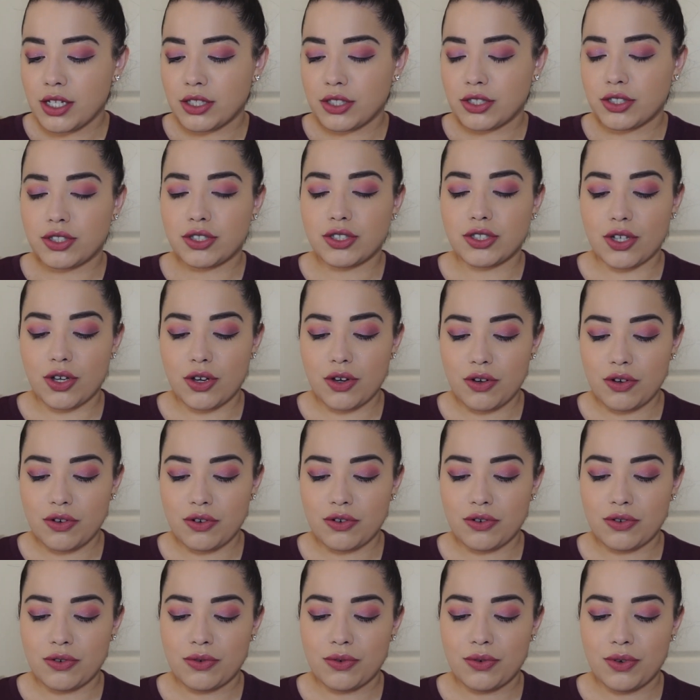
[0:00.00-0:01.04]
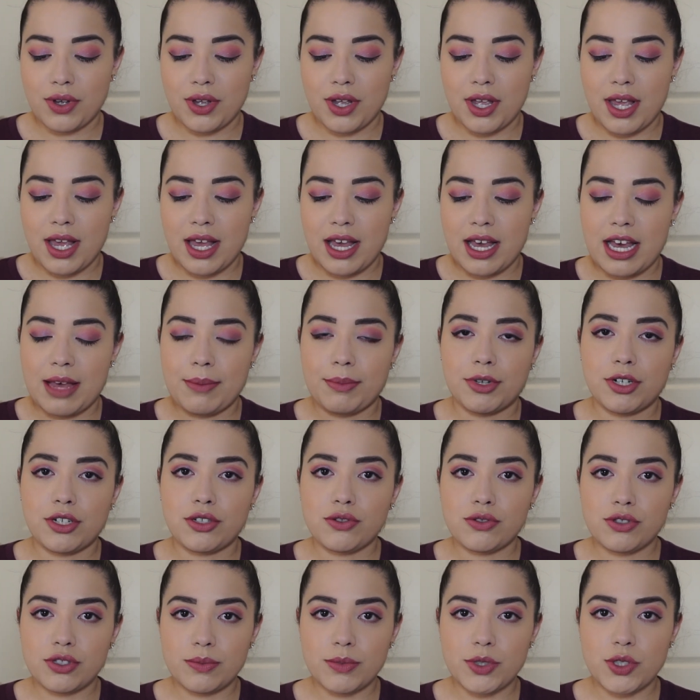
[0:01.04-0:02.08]
So I'm going to
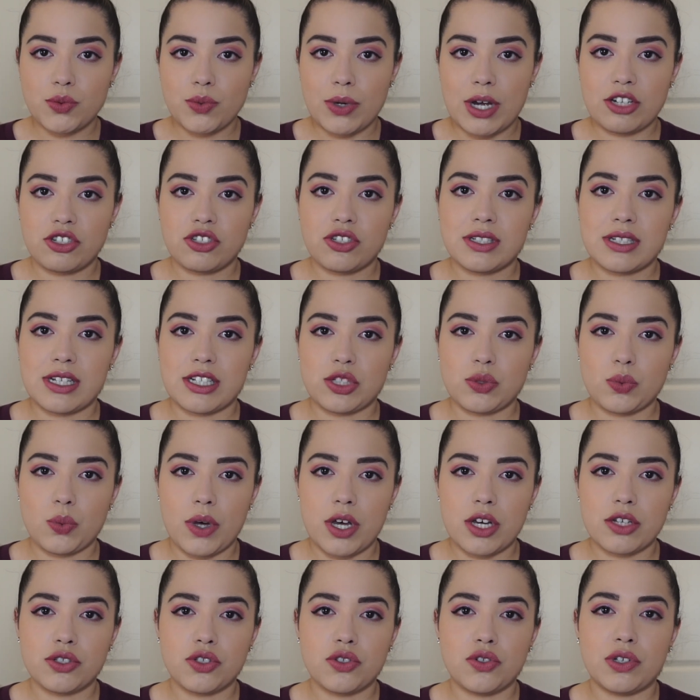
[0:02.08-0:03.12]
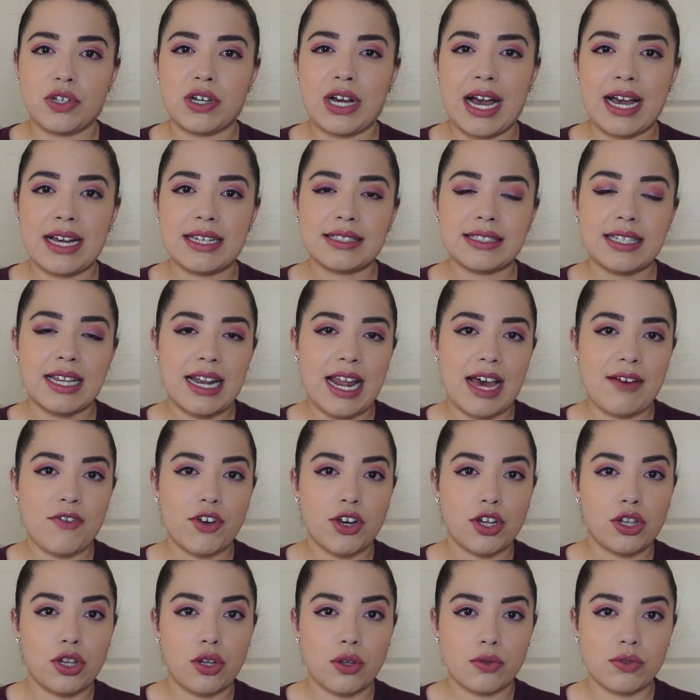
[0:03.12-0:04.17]
do some swatches as well so you guys can have
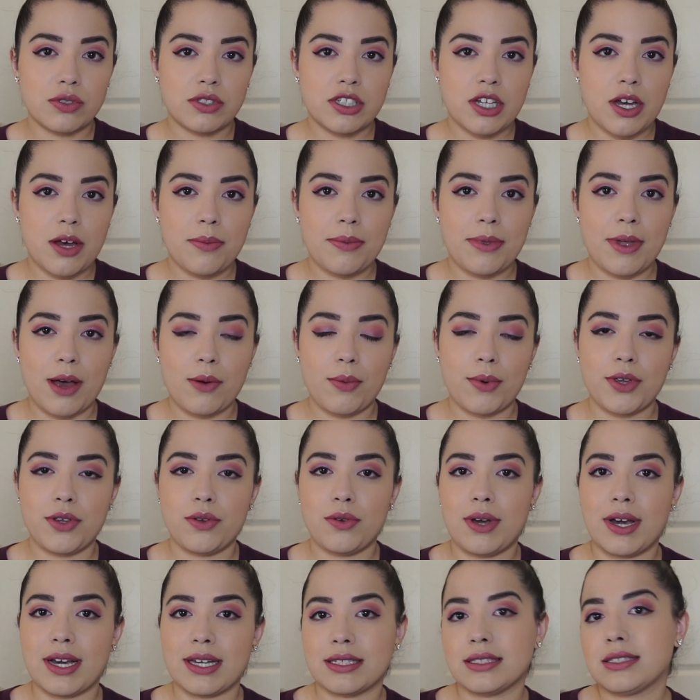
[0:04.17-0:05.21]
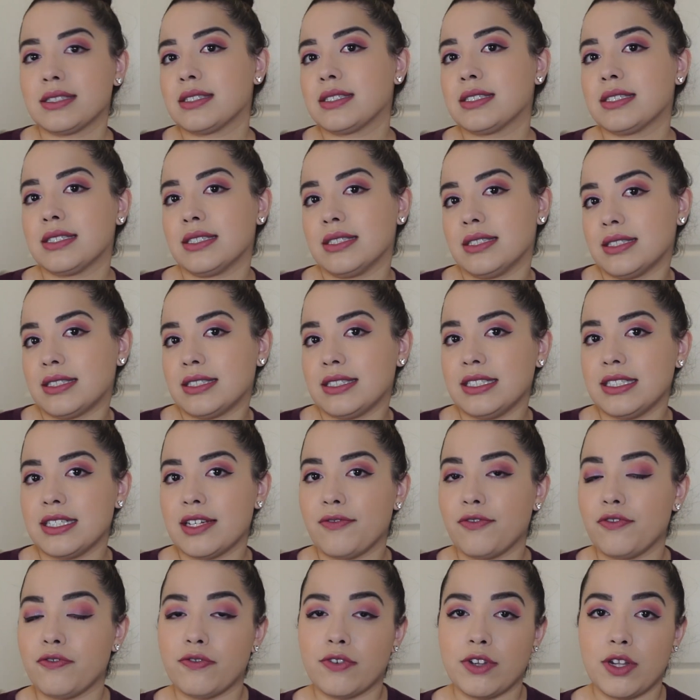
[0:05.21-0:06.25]
a close-up. That way you guys can see
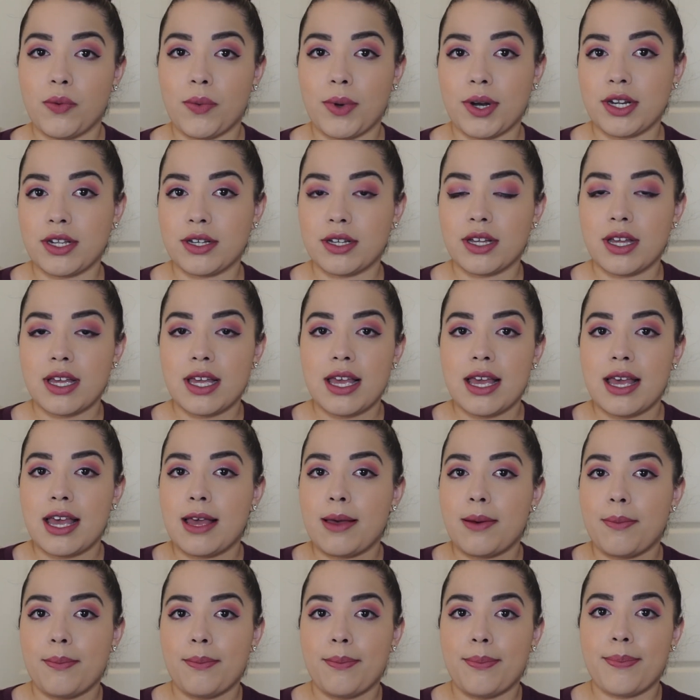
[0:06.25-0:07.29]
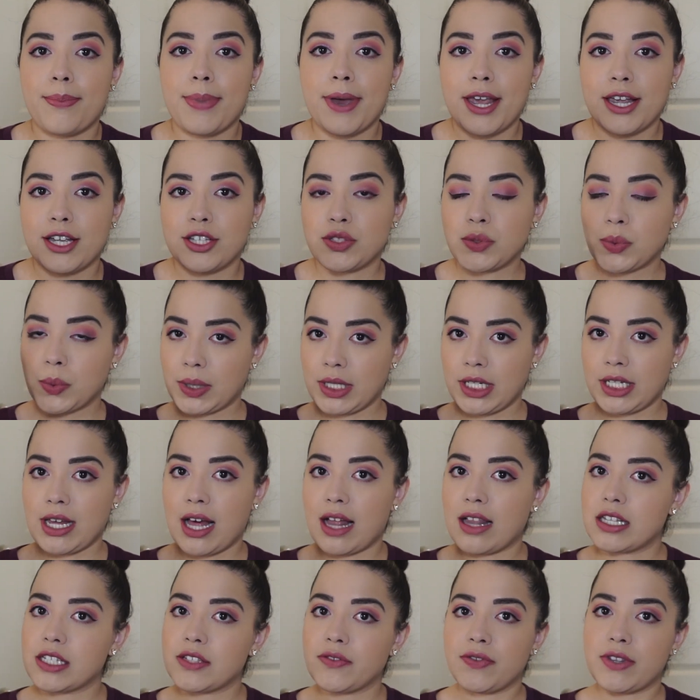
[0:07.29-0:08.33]
if you really want to pay
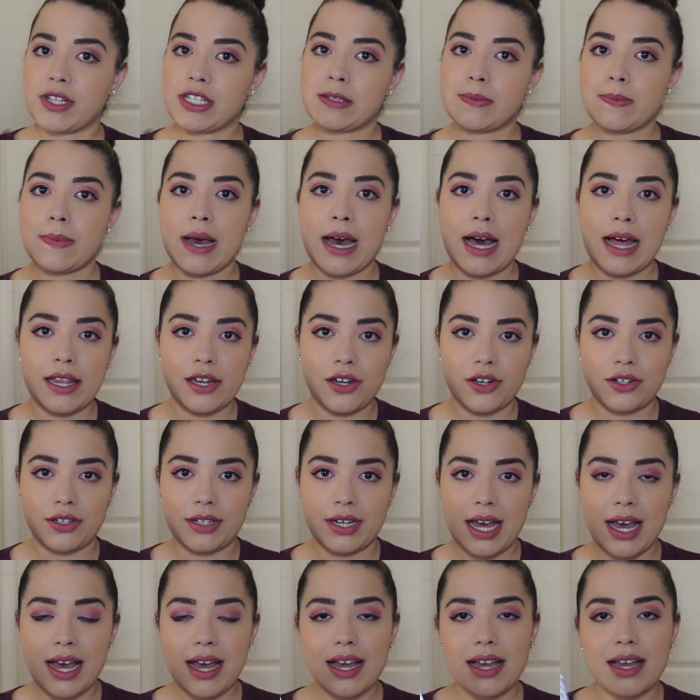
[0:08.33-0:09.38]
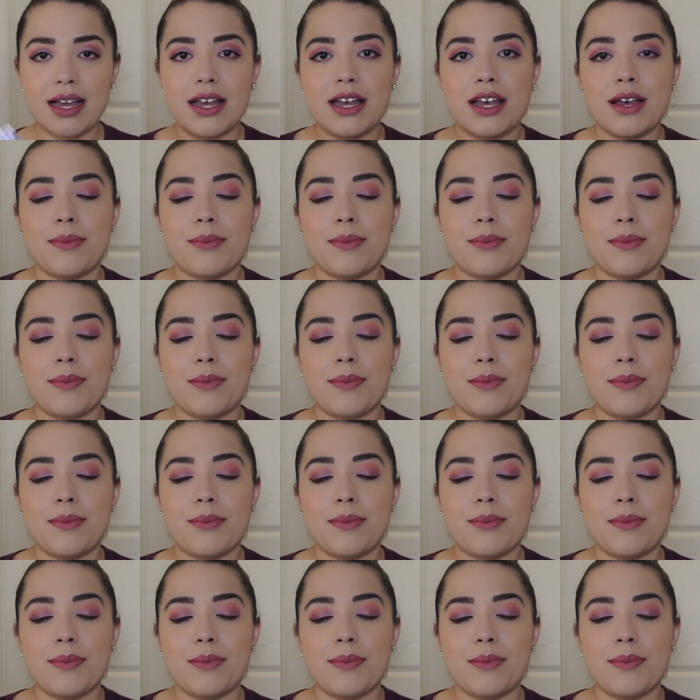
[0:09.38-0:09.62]
$20 for this palette or not.